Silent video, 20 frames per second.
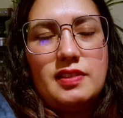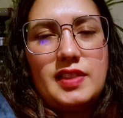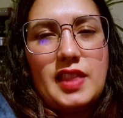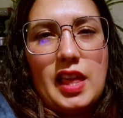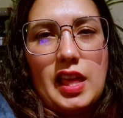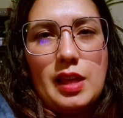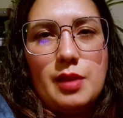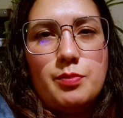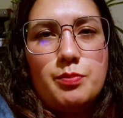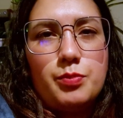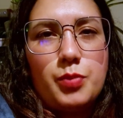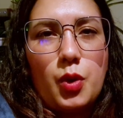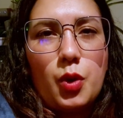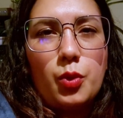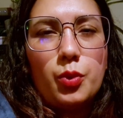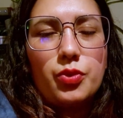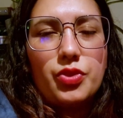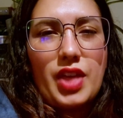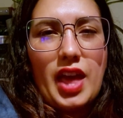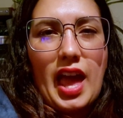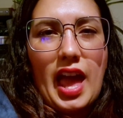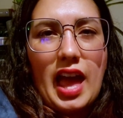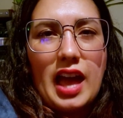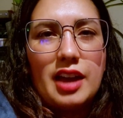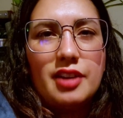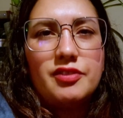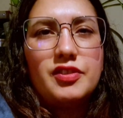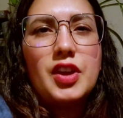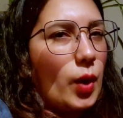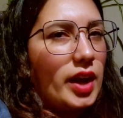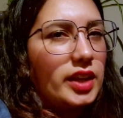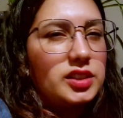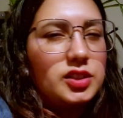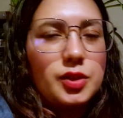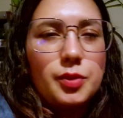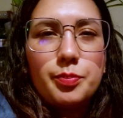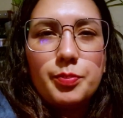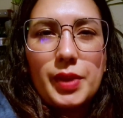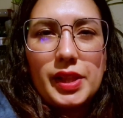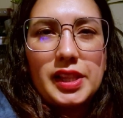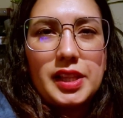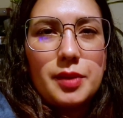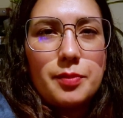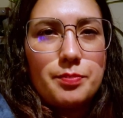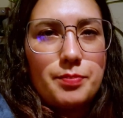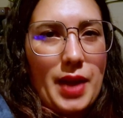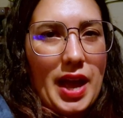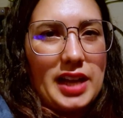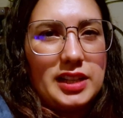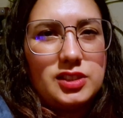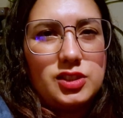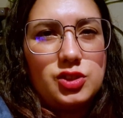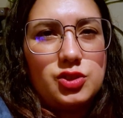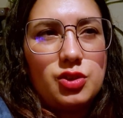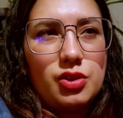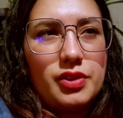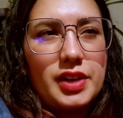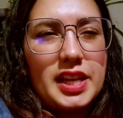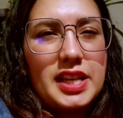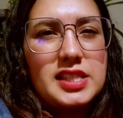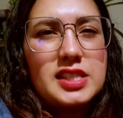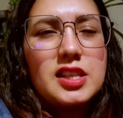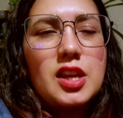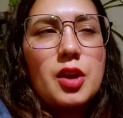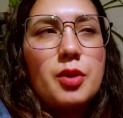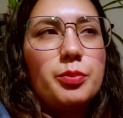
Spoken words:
they both have quite compelling backstories,